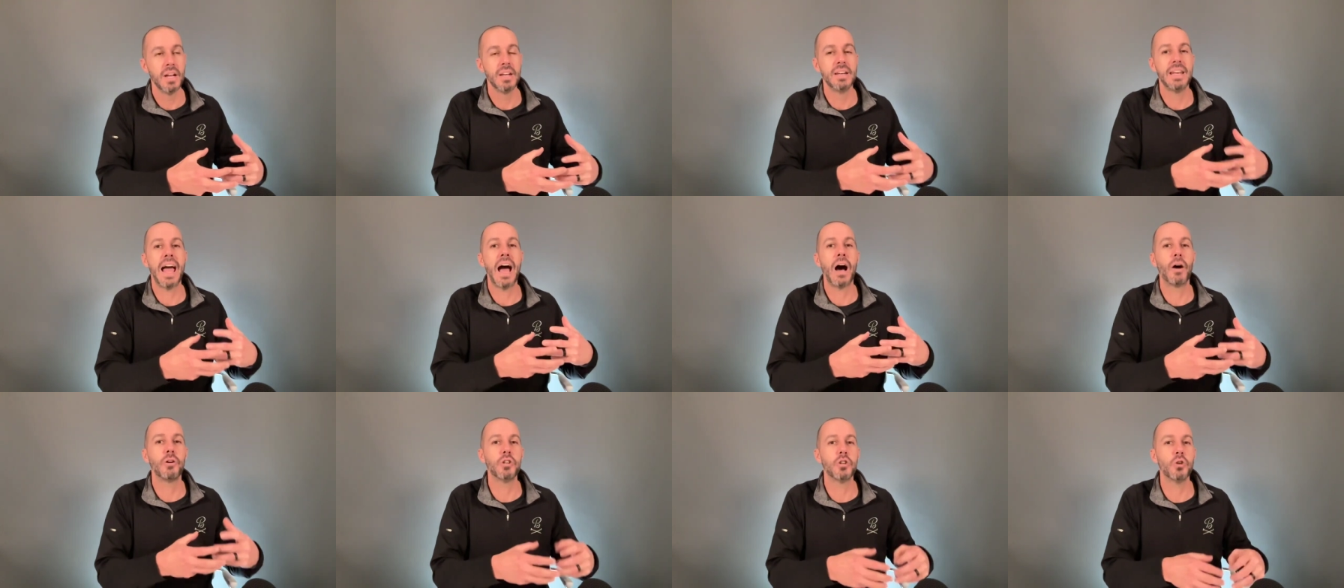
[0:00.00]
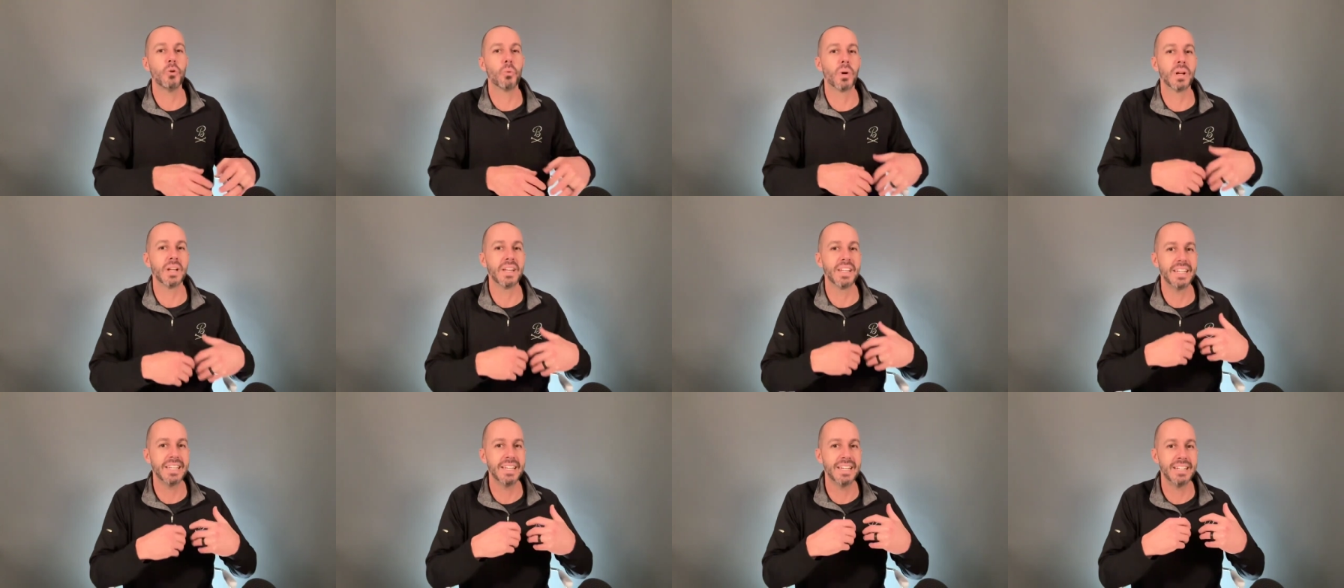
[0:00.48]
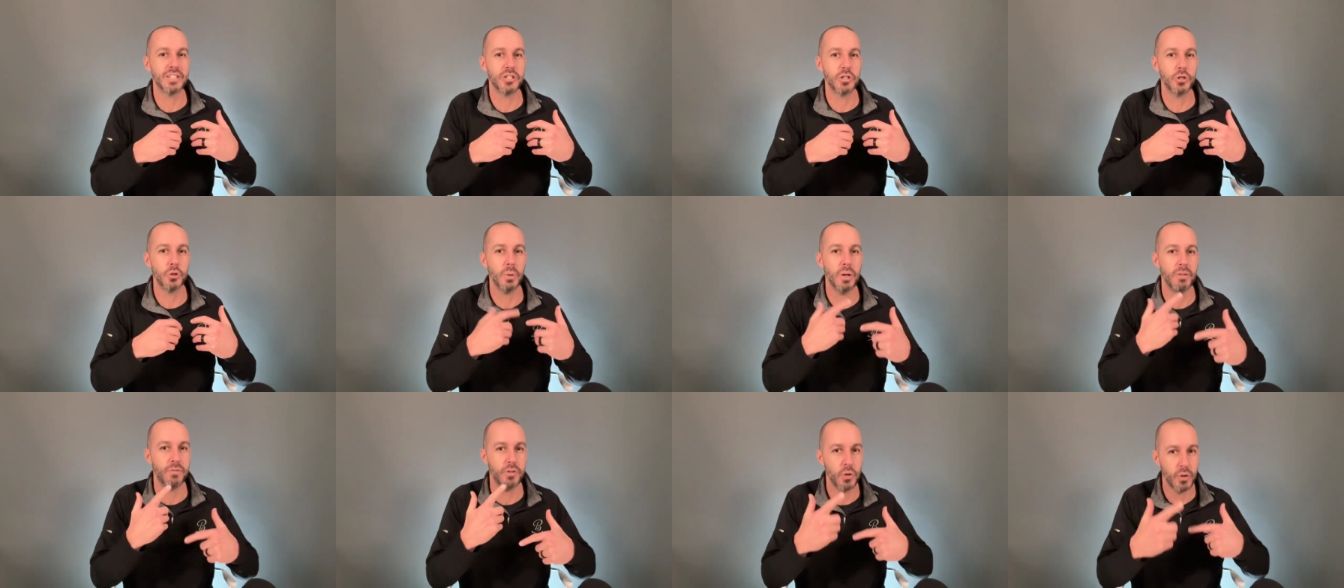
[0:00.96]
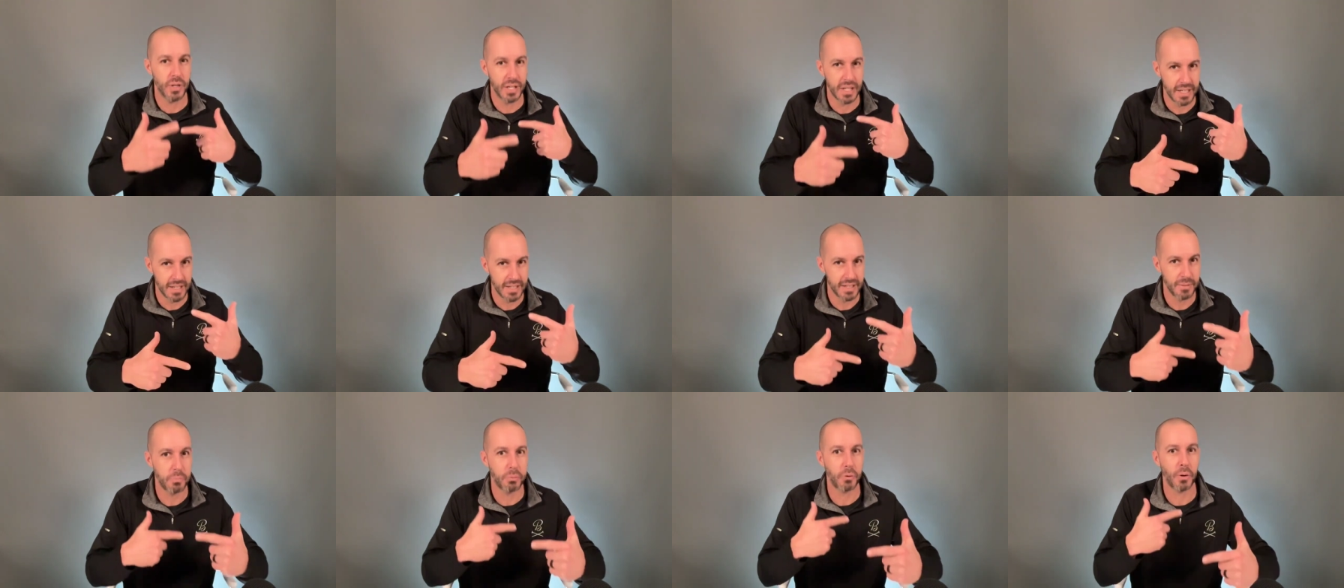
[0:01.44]
now you really get to, if you get
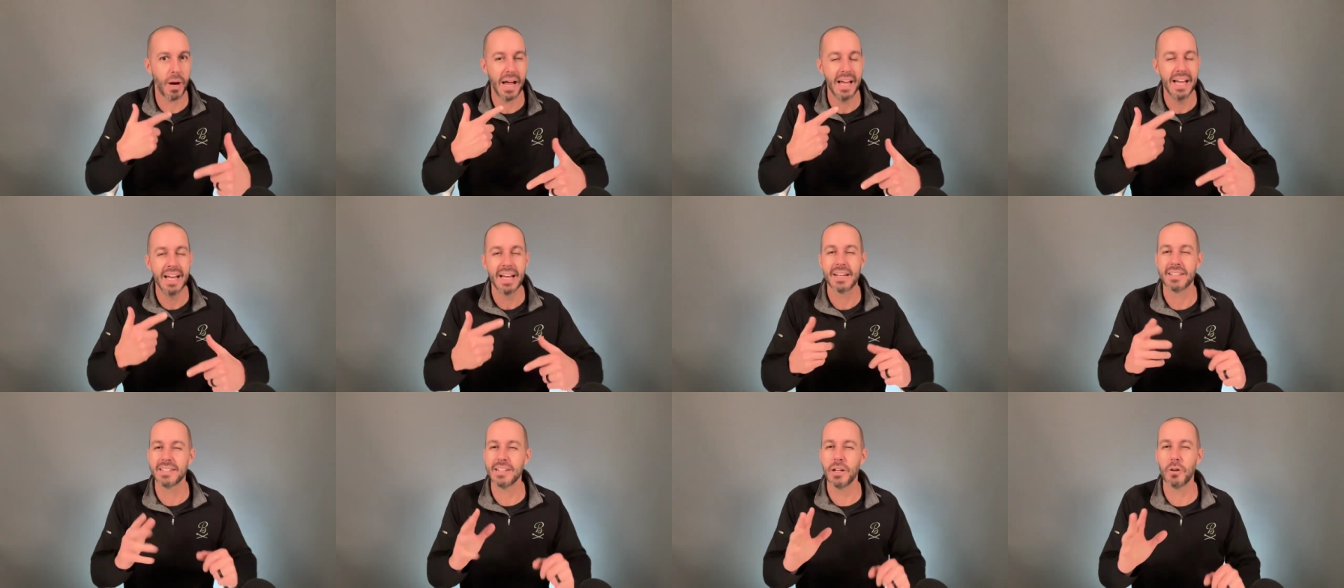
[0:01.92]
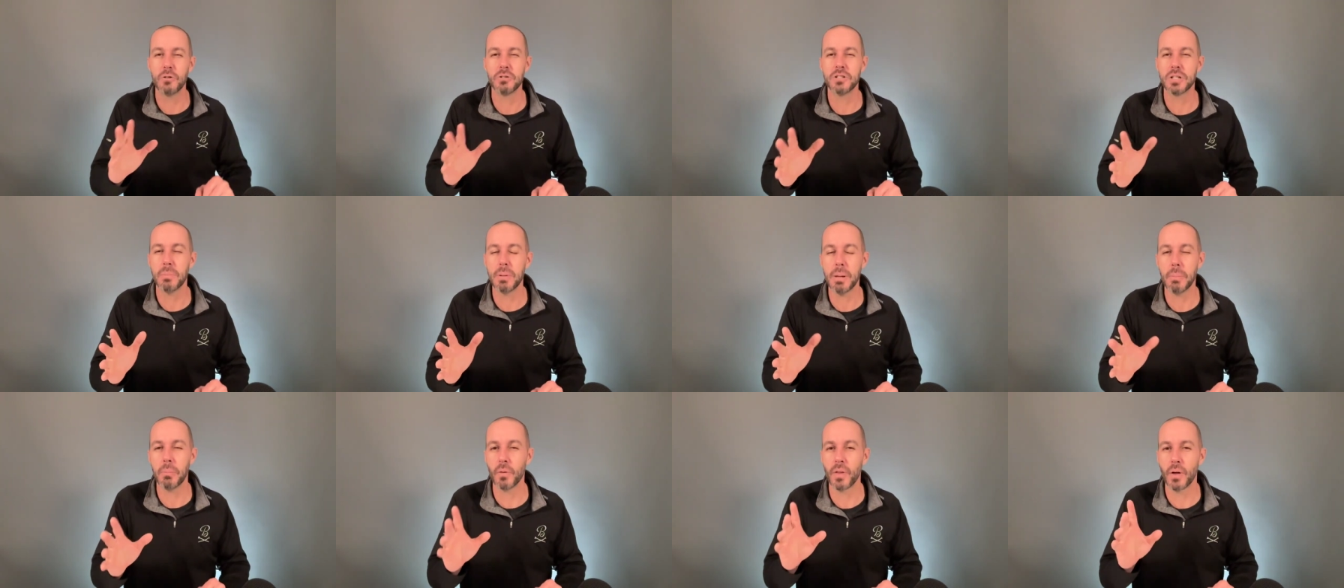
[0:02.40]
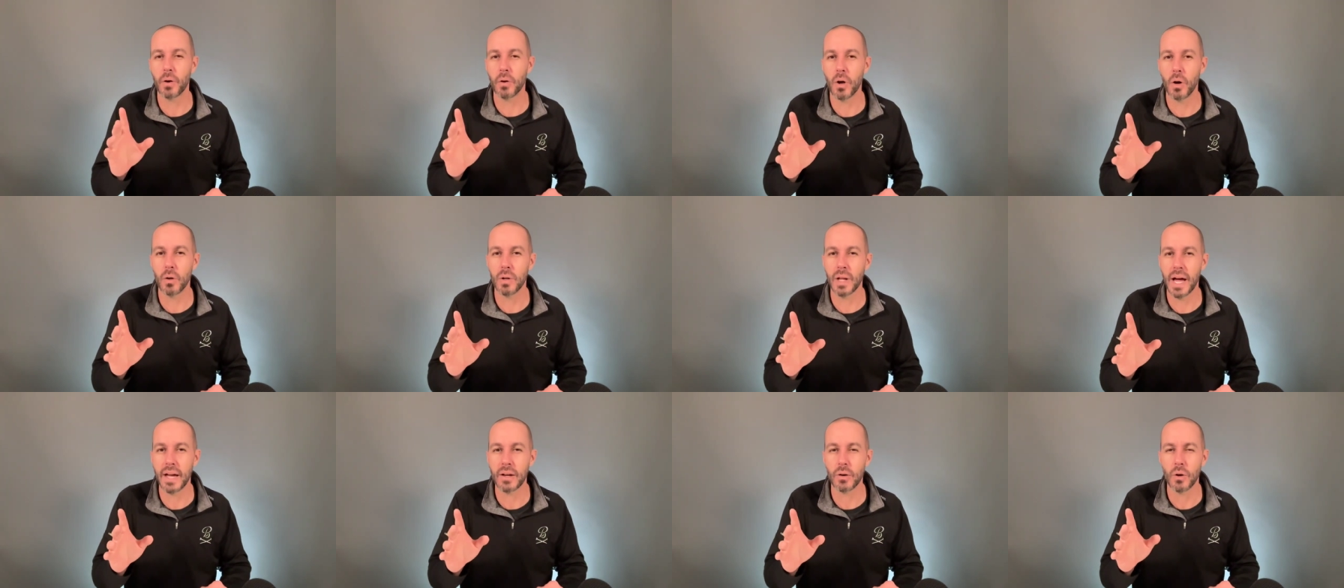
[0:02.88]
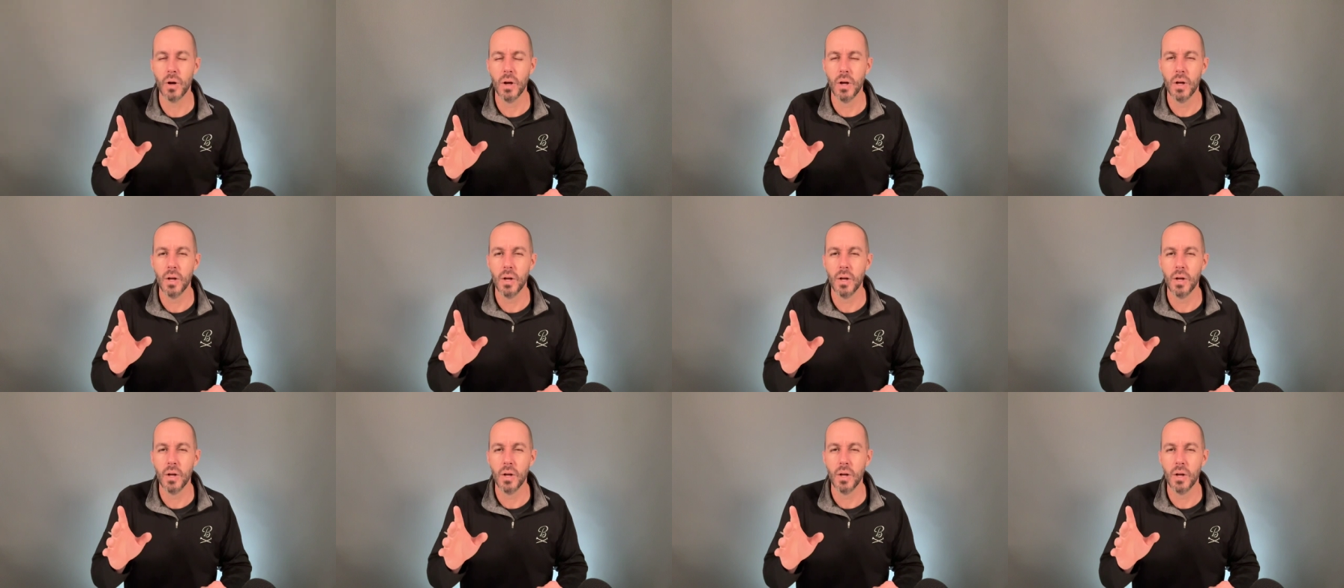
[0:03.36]
it, Because I know some people, they'll go like,